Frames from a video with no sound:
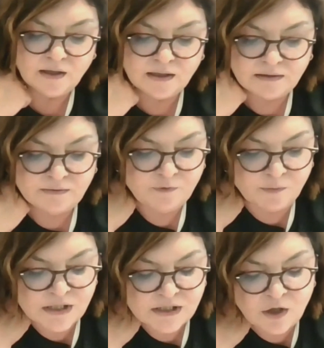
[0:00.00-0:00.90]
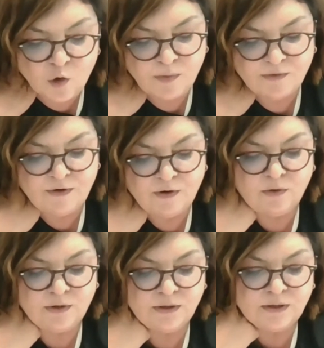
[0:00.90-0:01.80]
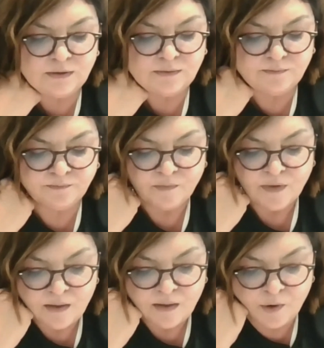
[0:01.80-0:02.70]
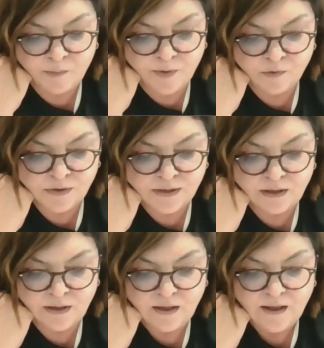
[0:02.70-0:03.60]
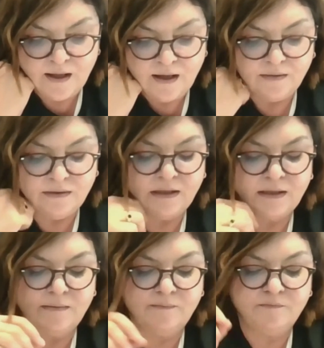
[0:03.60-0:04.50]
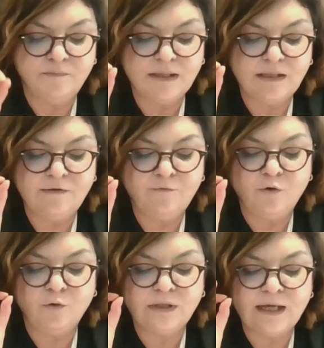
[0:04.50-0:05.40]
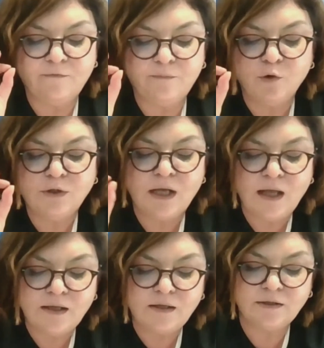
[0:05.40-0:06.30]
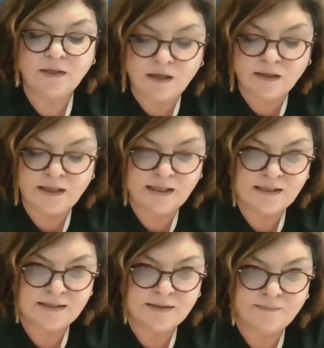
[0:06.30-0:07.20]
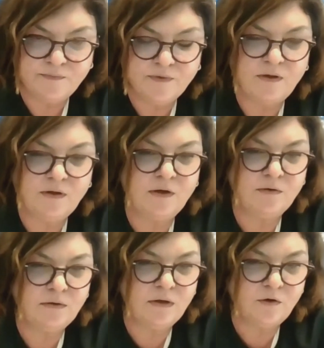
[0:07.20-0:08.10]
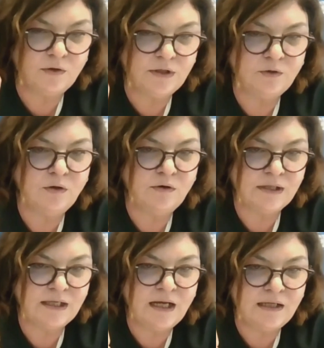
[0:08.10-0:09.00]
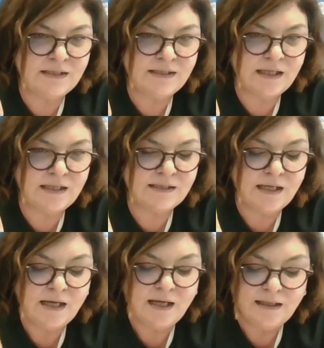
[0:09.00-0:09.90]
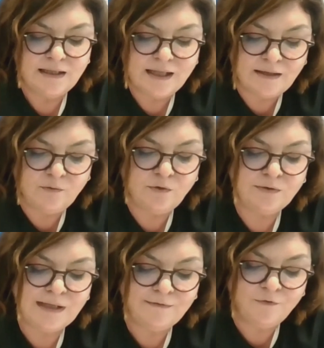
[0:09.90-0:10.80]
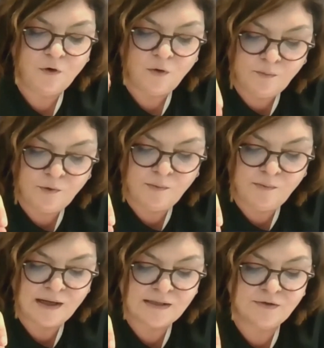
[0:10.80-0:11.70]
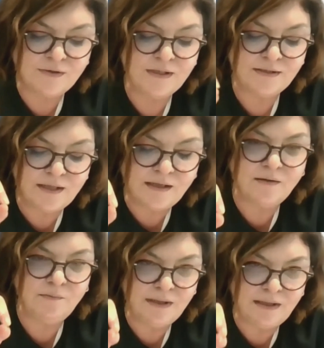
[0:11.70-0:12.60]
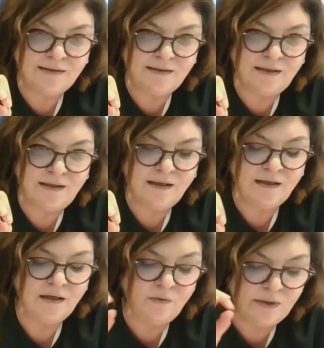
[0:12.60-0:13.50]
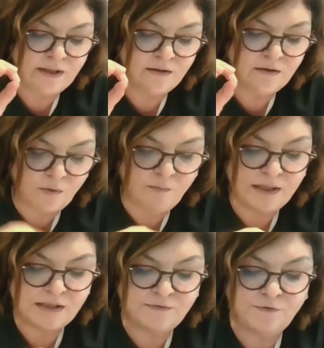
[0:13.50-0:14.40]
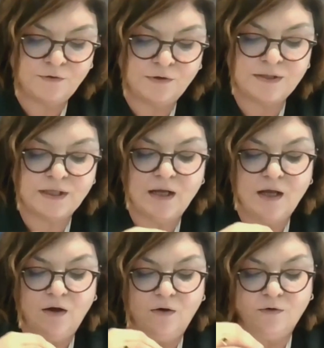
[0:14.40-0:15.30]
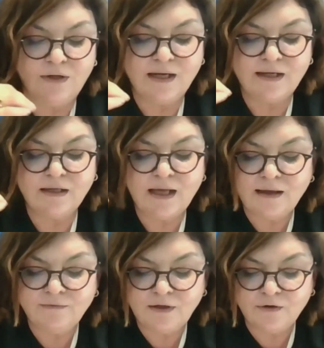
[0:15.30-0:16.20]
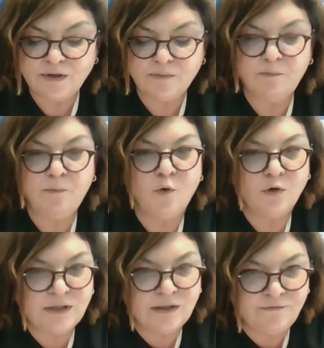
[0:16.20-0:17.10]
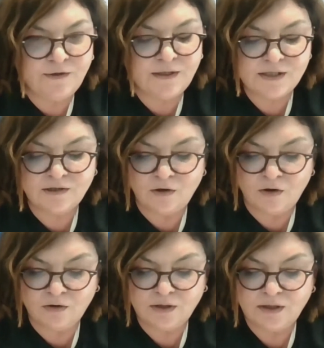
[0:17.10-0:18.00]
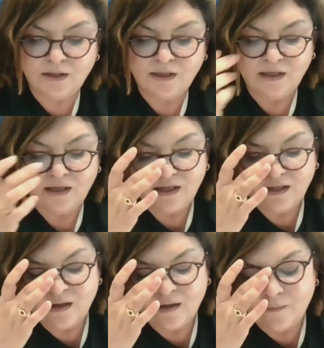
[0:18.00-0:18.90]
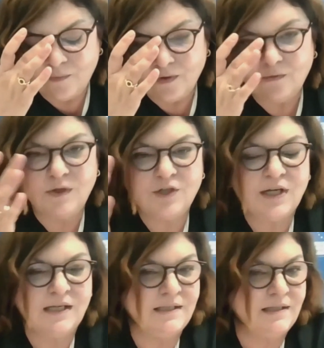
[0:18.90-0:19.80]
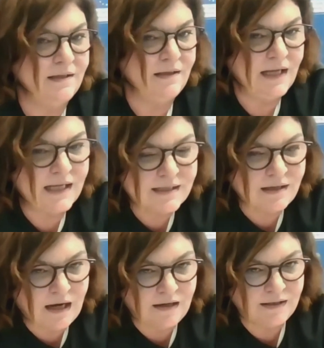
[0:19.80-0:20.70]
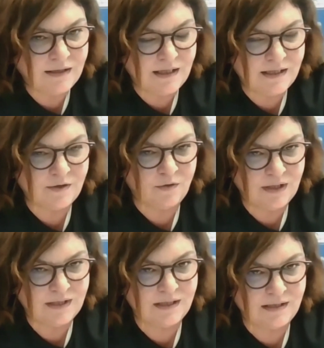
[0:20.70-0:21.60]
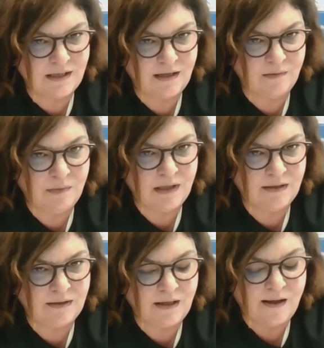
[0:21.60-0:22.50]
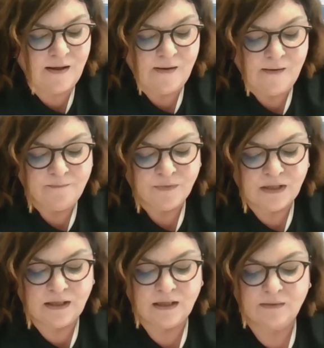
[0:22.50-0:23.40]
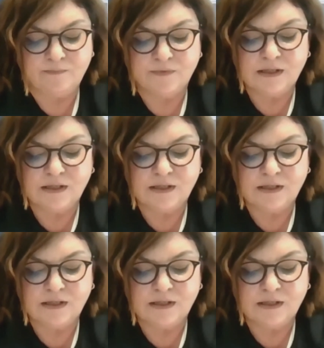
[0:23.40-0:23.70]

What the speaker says: the scope of our proposal. But if we would have put higher targets, according to our analysis, then we would have compromised on sustainability, allowing crop-based fuels or relying heavily on imported feedstock, which has less guarantees on its sustainability. Yeah,